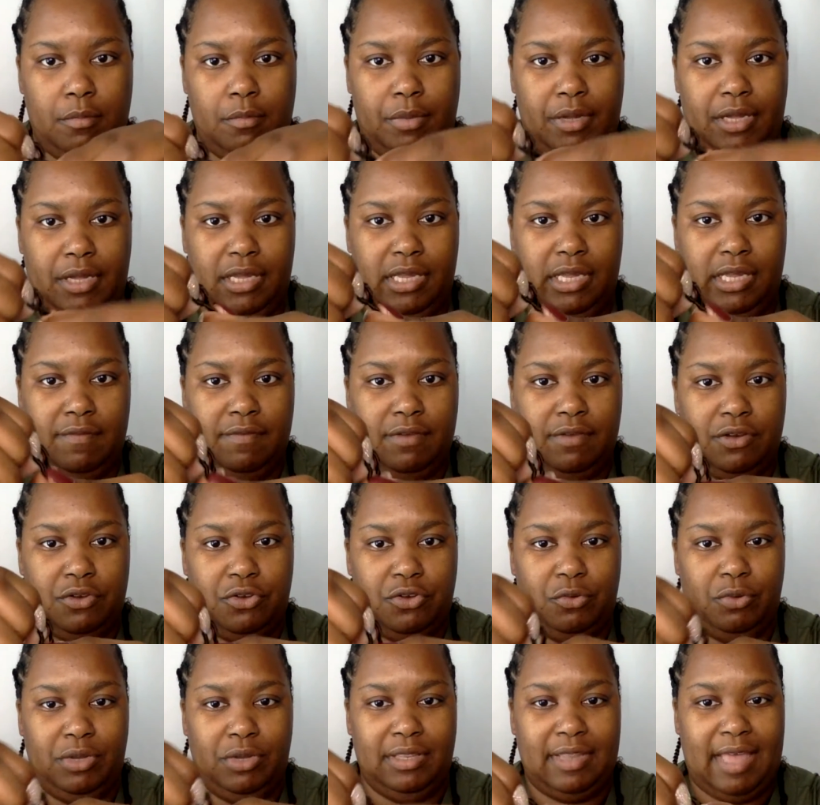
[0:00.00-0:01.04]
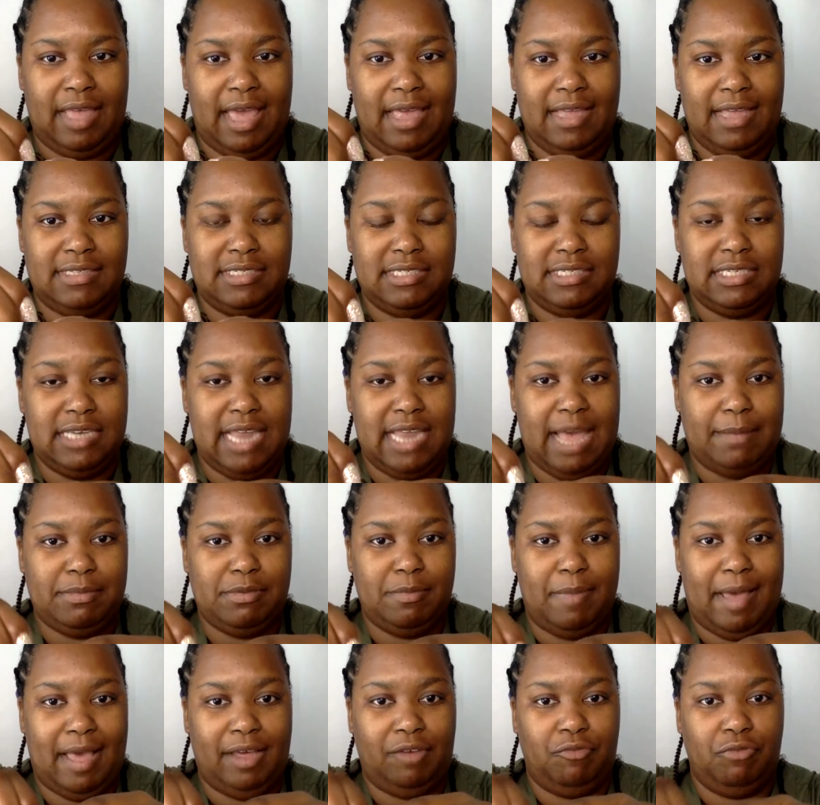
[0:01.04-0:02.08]
But even doing that, it snaps
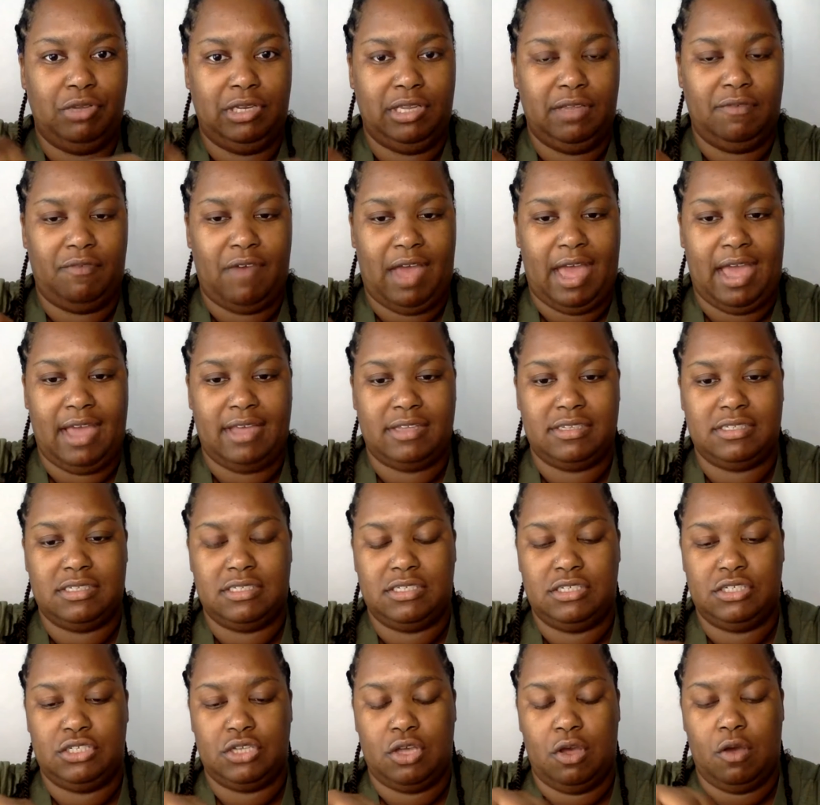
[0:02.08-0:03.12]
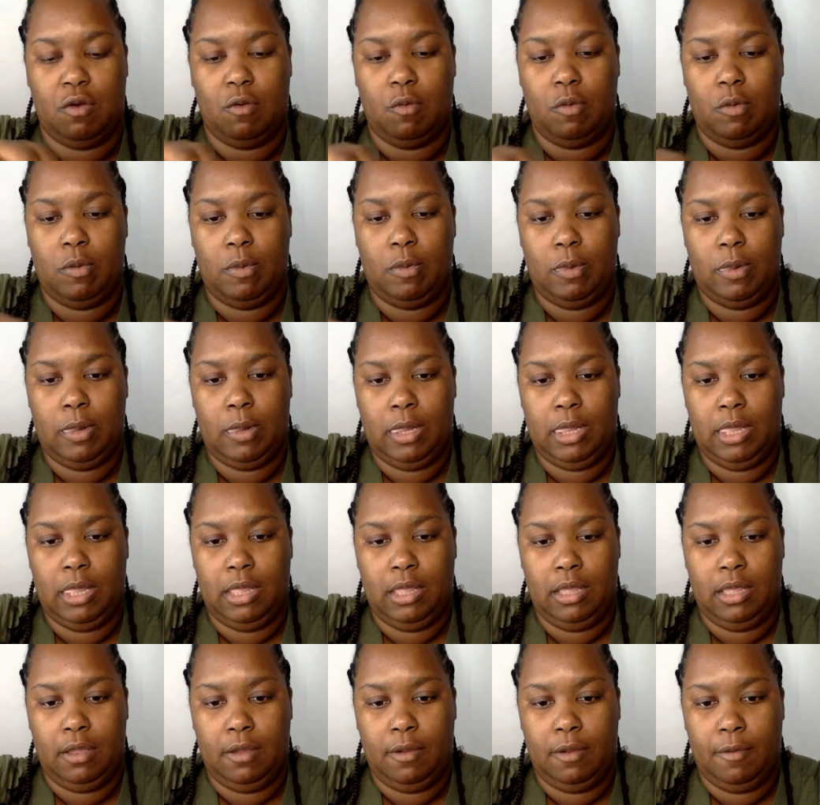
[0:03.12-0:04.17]
back really fast. So
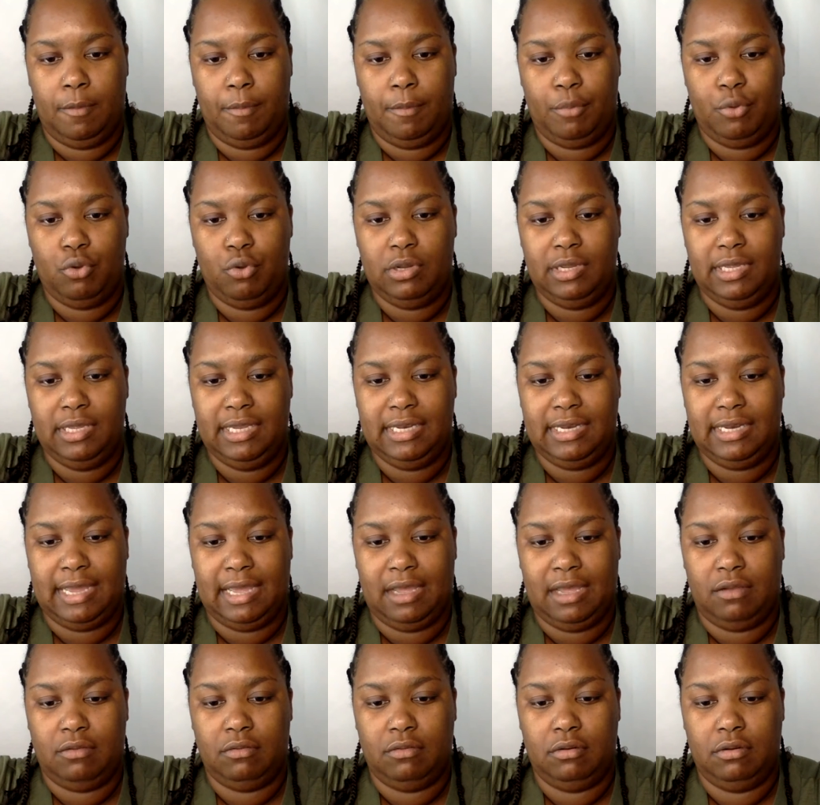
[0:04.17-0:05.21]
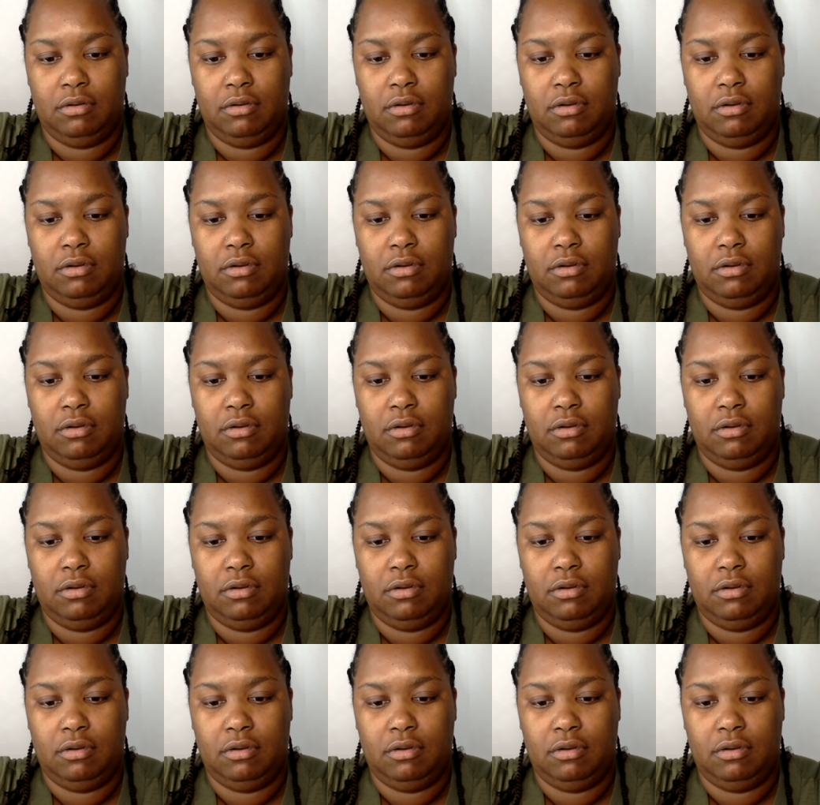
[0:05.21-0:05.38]
pulling it down,